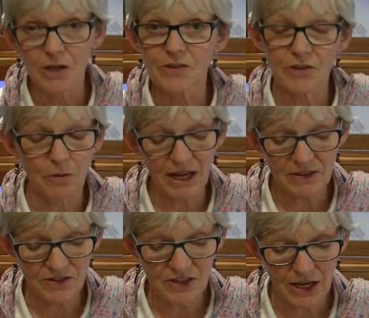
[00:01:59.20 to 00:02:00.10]
So
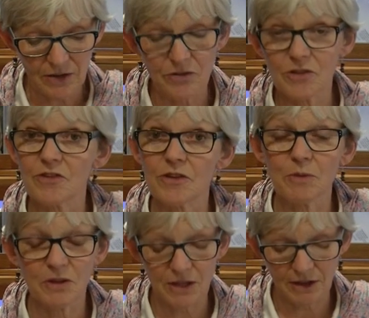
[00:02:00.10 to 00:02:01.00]
Anne's death, just a
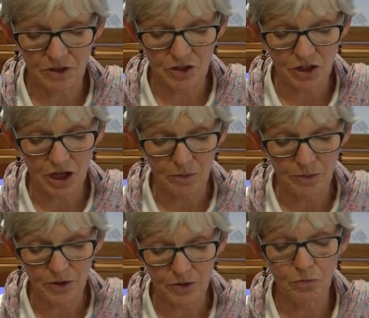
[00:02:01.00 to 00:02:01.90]
month after
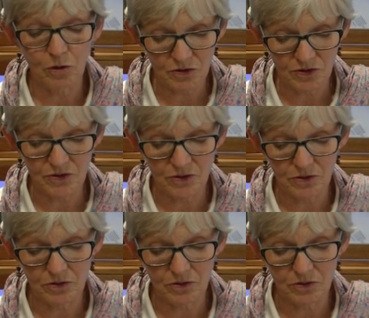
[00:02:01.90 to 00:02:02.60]
childbirth, was,